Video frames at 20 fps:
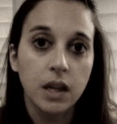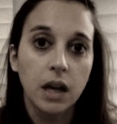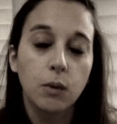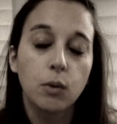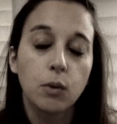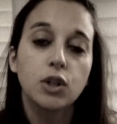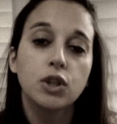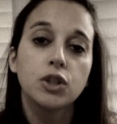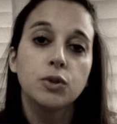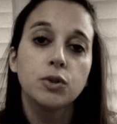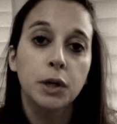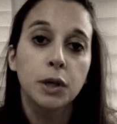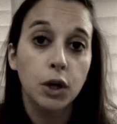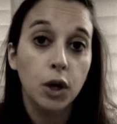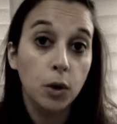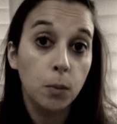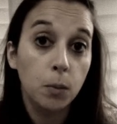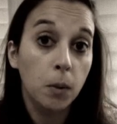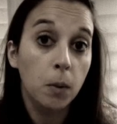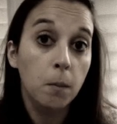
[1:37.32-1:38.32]
Now, when you're doing
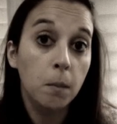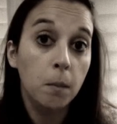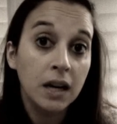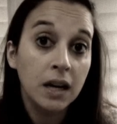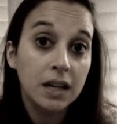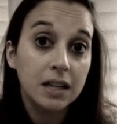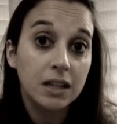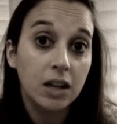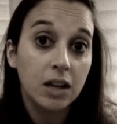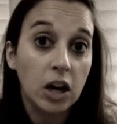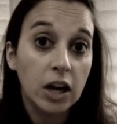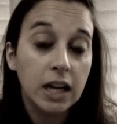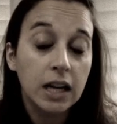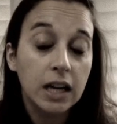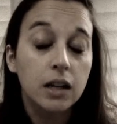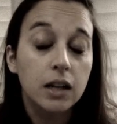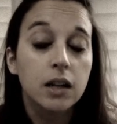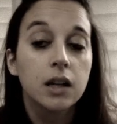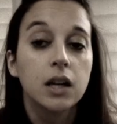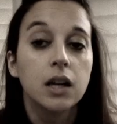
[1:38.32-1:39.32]
an open mic
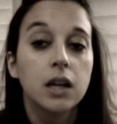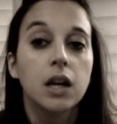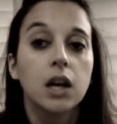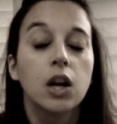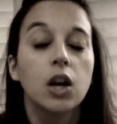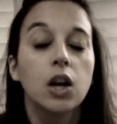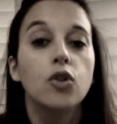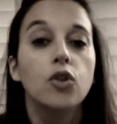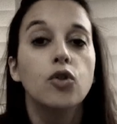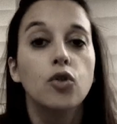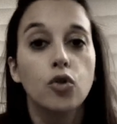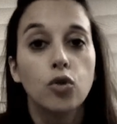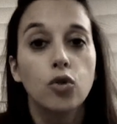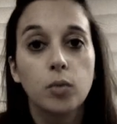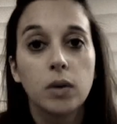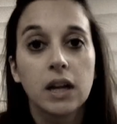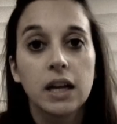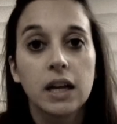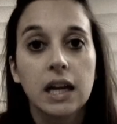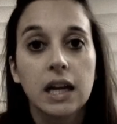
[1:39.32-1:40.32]
night,
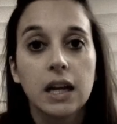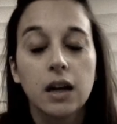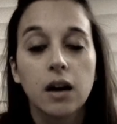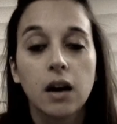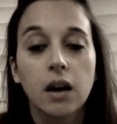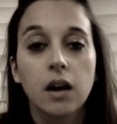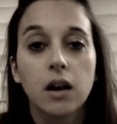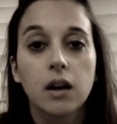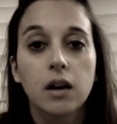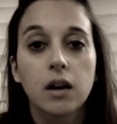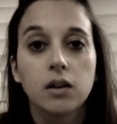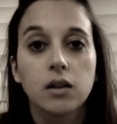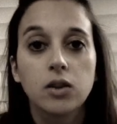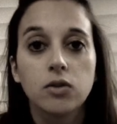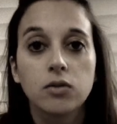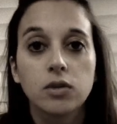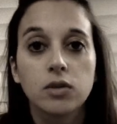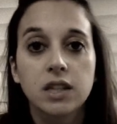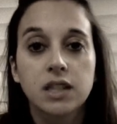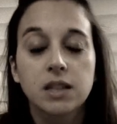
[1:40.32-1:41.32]
normally
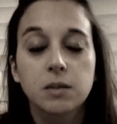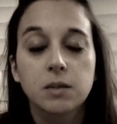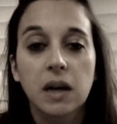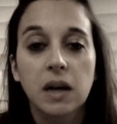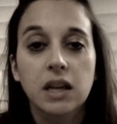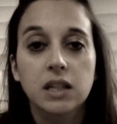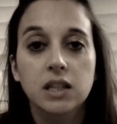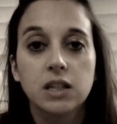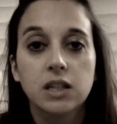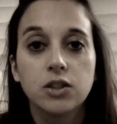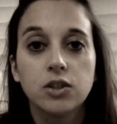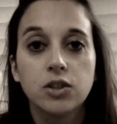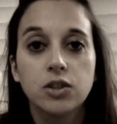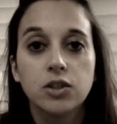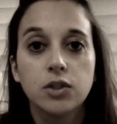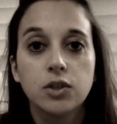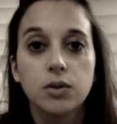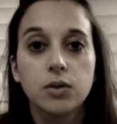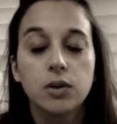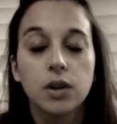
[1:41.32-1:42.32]
you're expected to
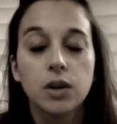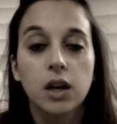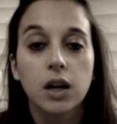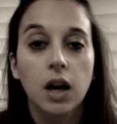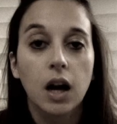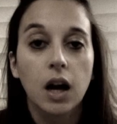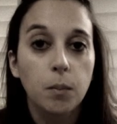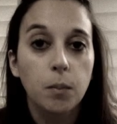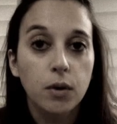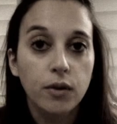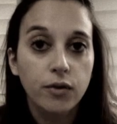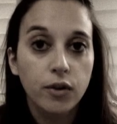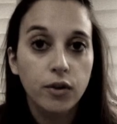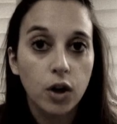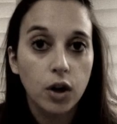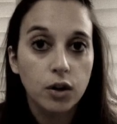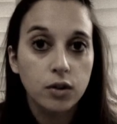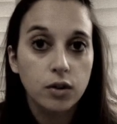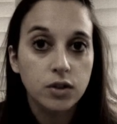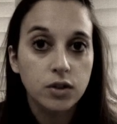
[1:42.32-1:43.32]
do a couple of
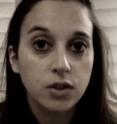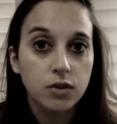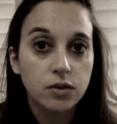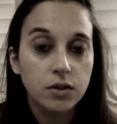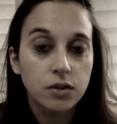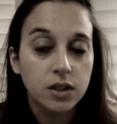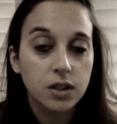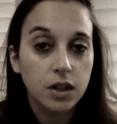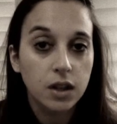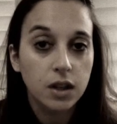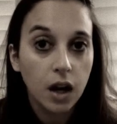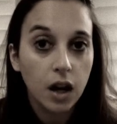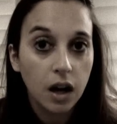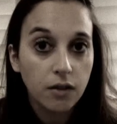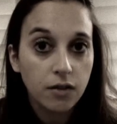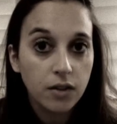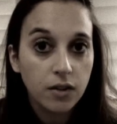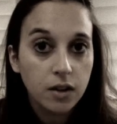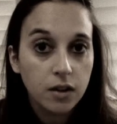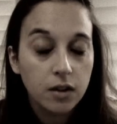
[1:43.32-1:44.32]
your own songs and a
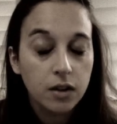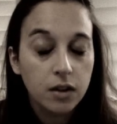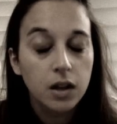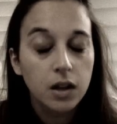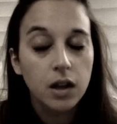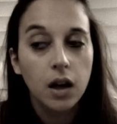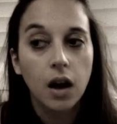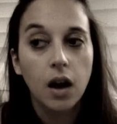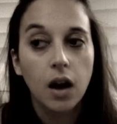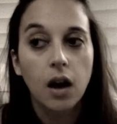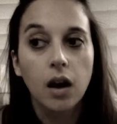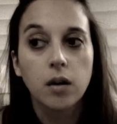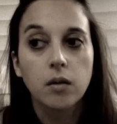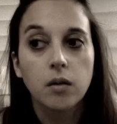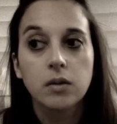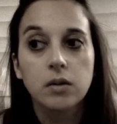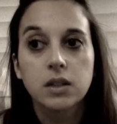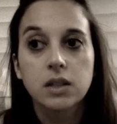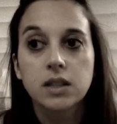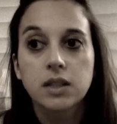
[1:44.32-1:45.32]
cover.
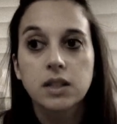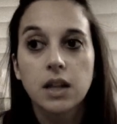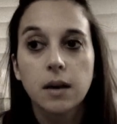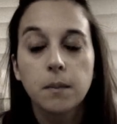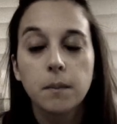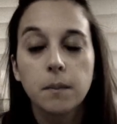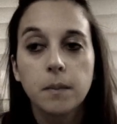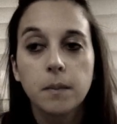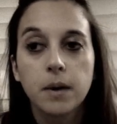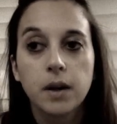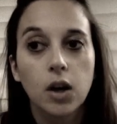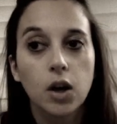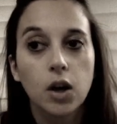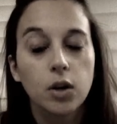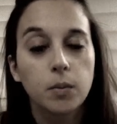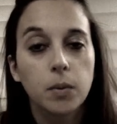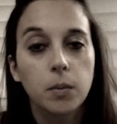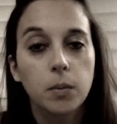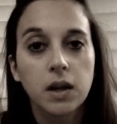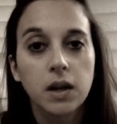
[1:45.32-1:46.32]
Some
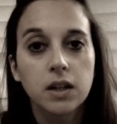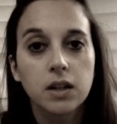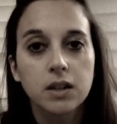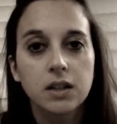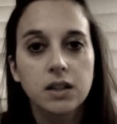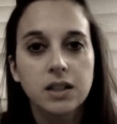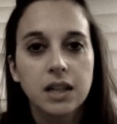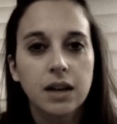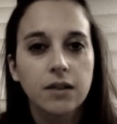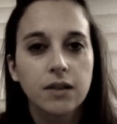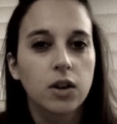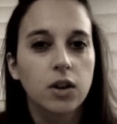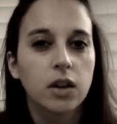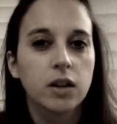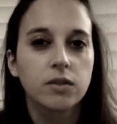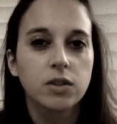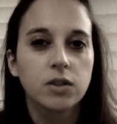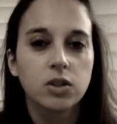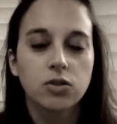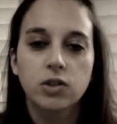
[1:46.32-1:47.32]
open mic nights have
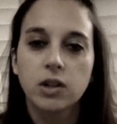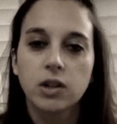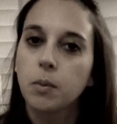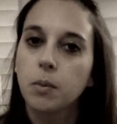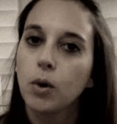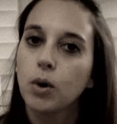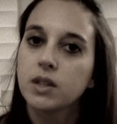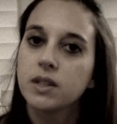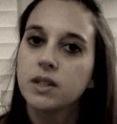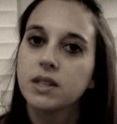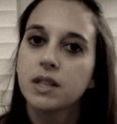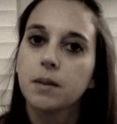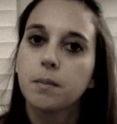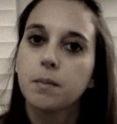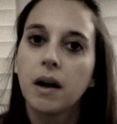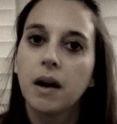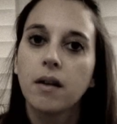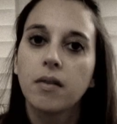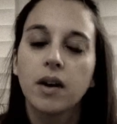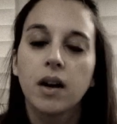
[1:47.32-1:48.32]
kind of a strict policy
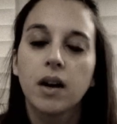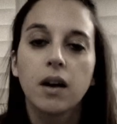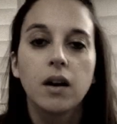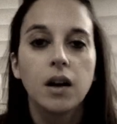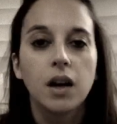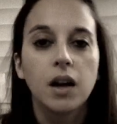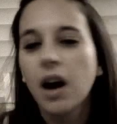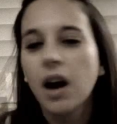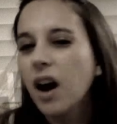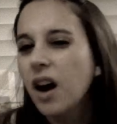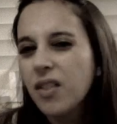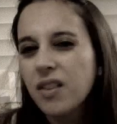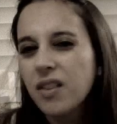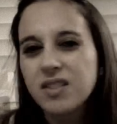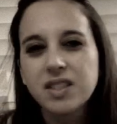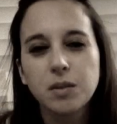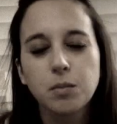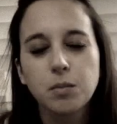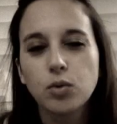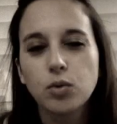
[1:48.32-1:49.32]
about that.
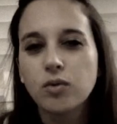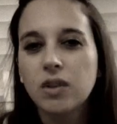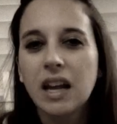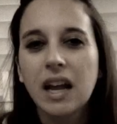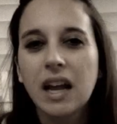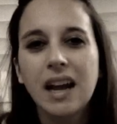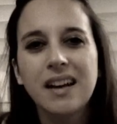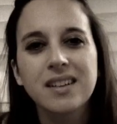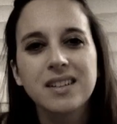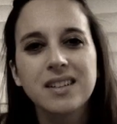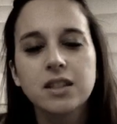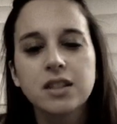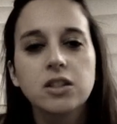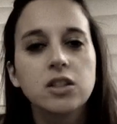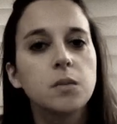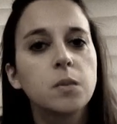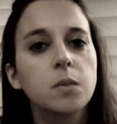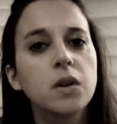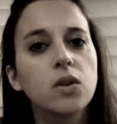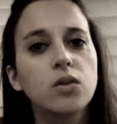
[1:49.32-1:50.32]
Others are more relaxed,
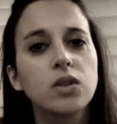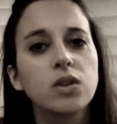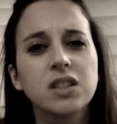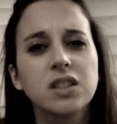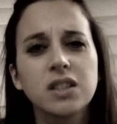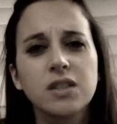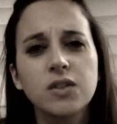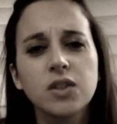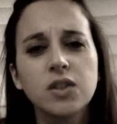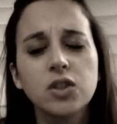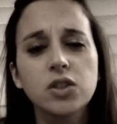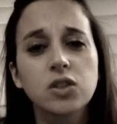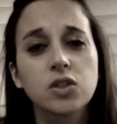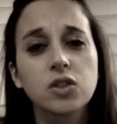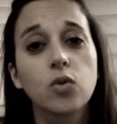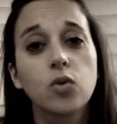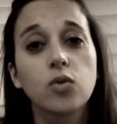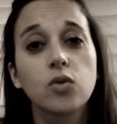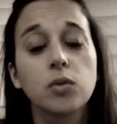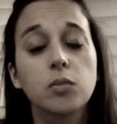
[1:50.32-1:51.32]
and to be honest, if you
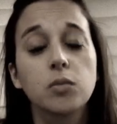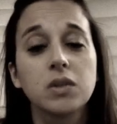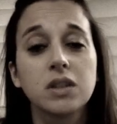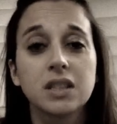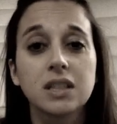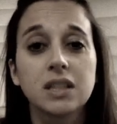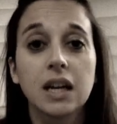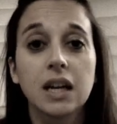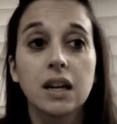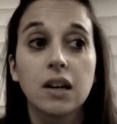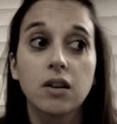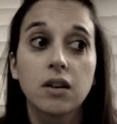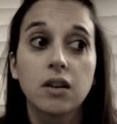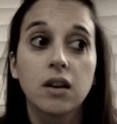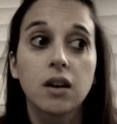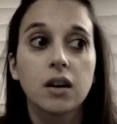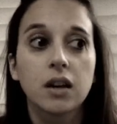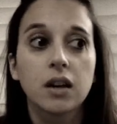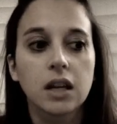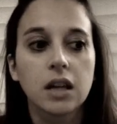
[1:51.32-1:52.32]
just call them and say,
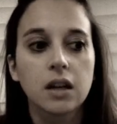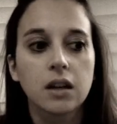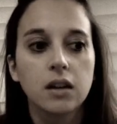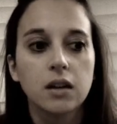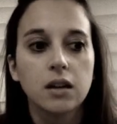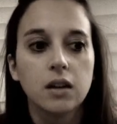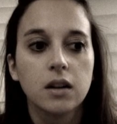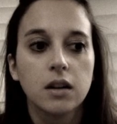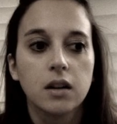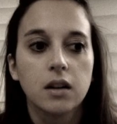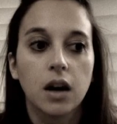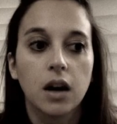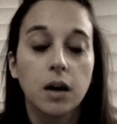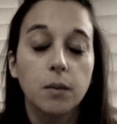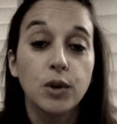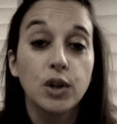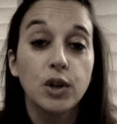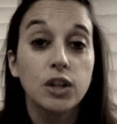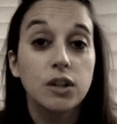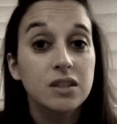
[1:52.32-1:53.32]
look,
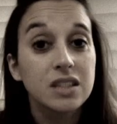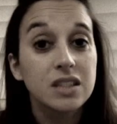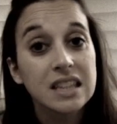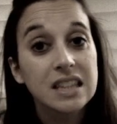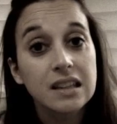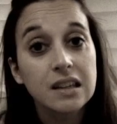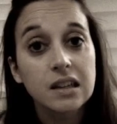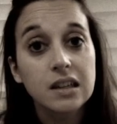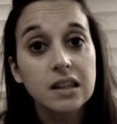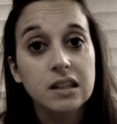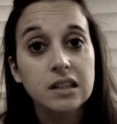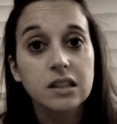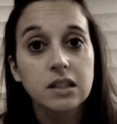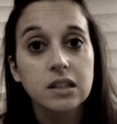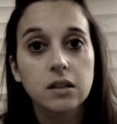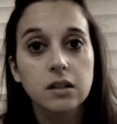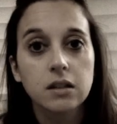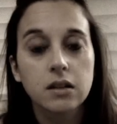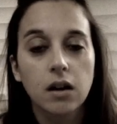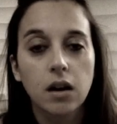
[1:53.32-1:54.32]
I'm new to
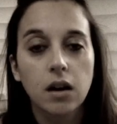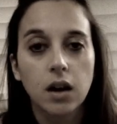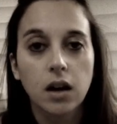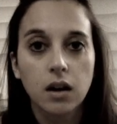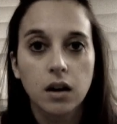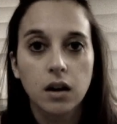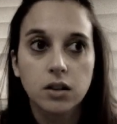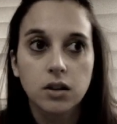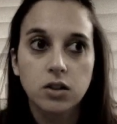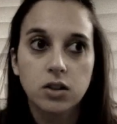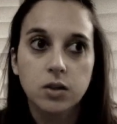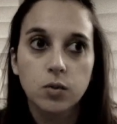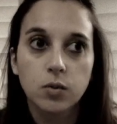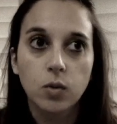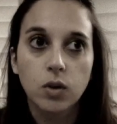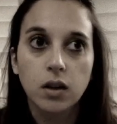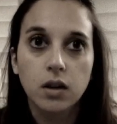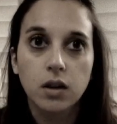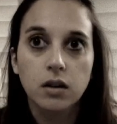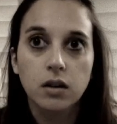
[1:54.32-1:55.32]
this and I just
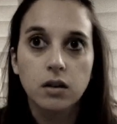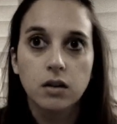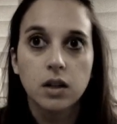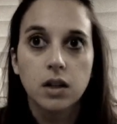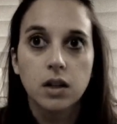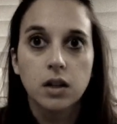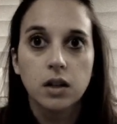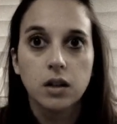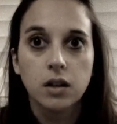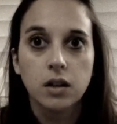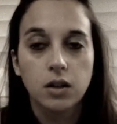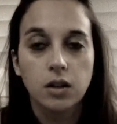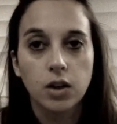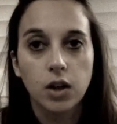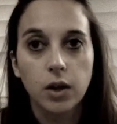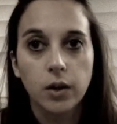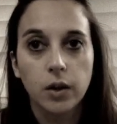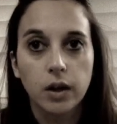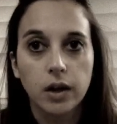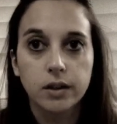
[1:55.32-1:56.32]
want to, you
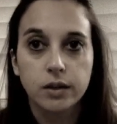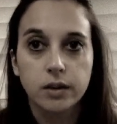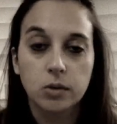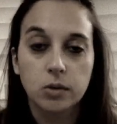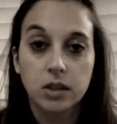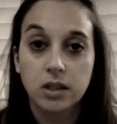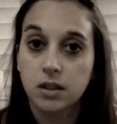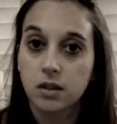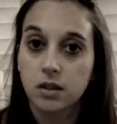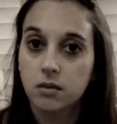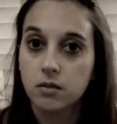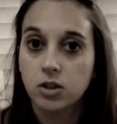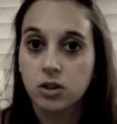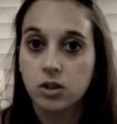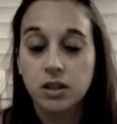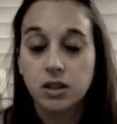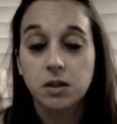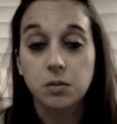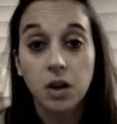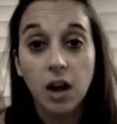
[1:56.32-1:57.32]
know, I just want to start with
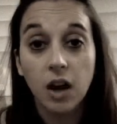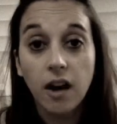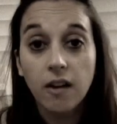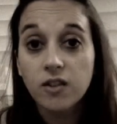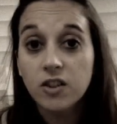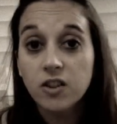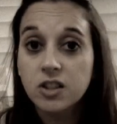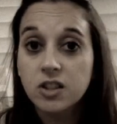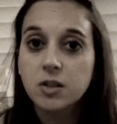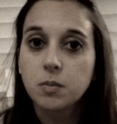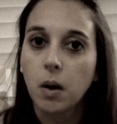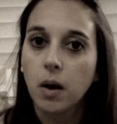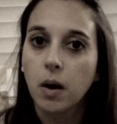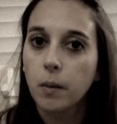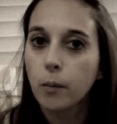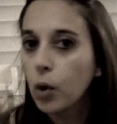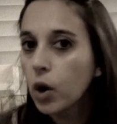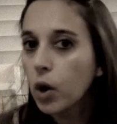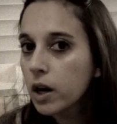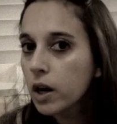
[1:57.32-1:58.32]
doing some covers, but
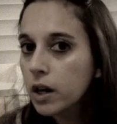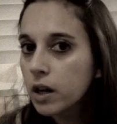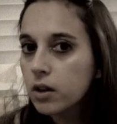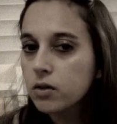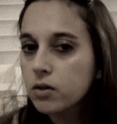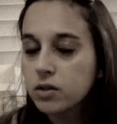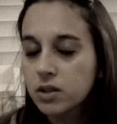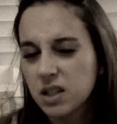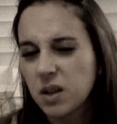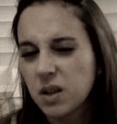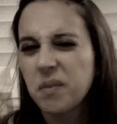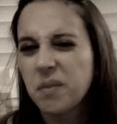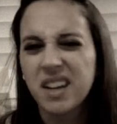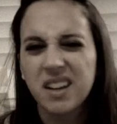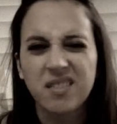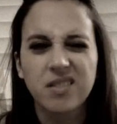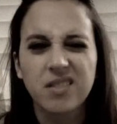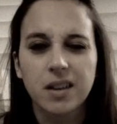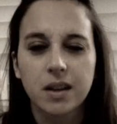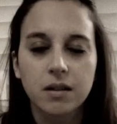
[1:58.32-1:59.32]
I'm working on
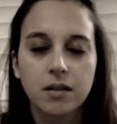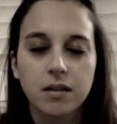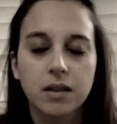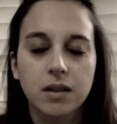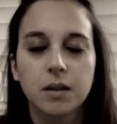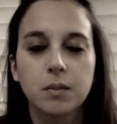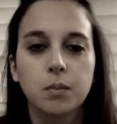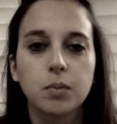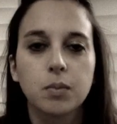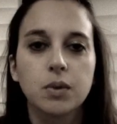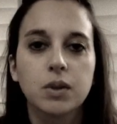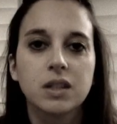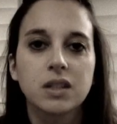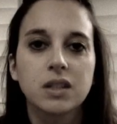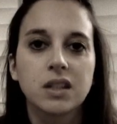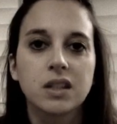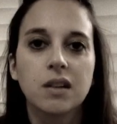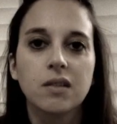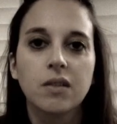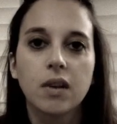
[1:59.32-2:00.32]
something, then I'm pretty
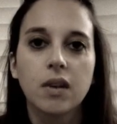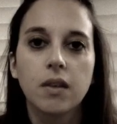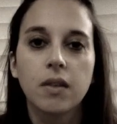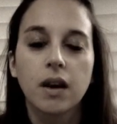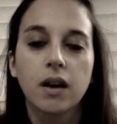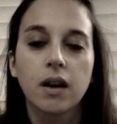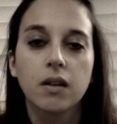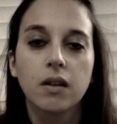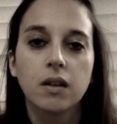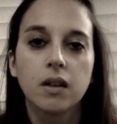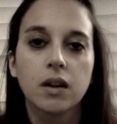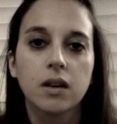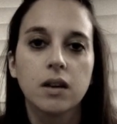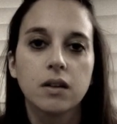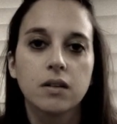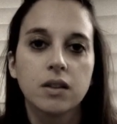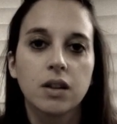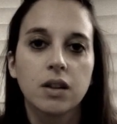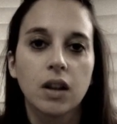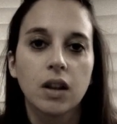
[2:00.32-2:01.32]
certain that
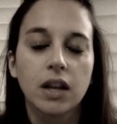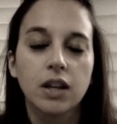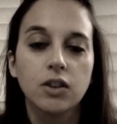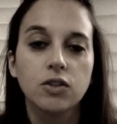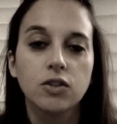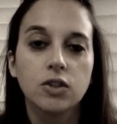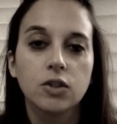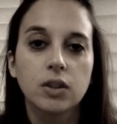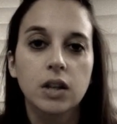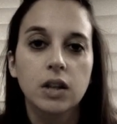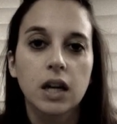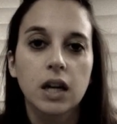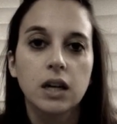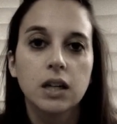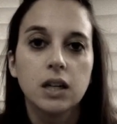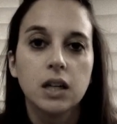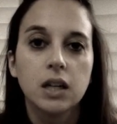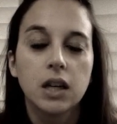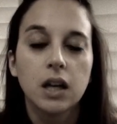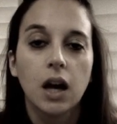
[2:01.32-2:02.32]
they'll let you do
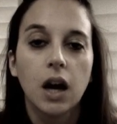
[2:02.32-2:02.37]
that.